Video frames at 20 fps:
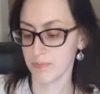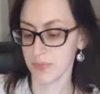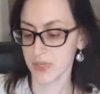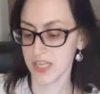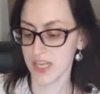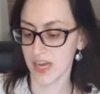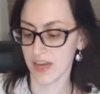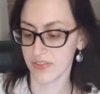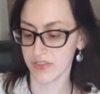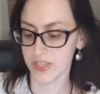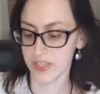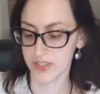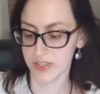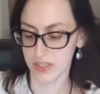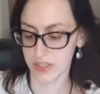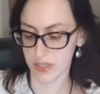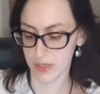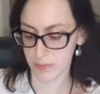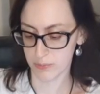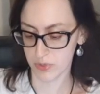But yeah, these
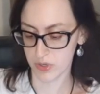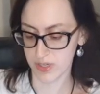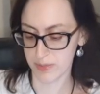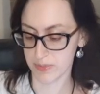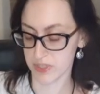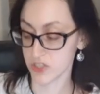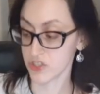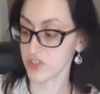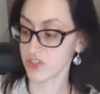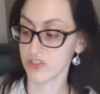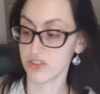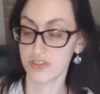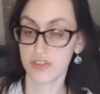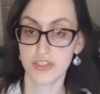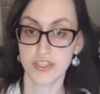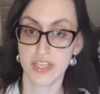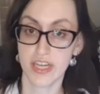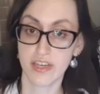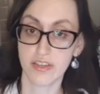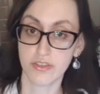are pretty much your
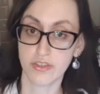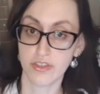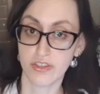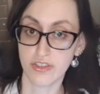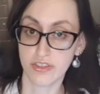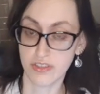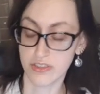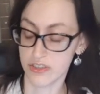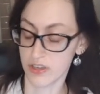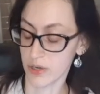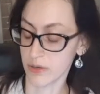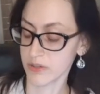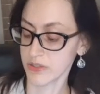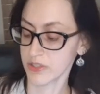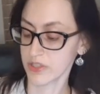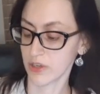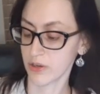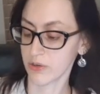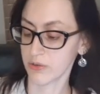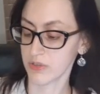standard
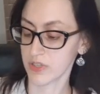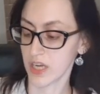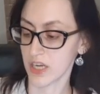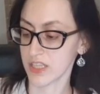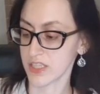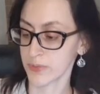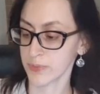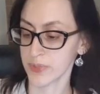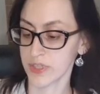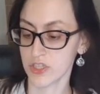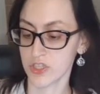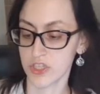Naruto cosplay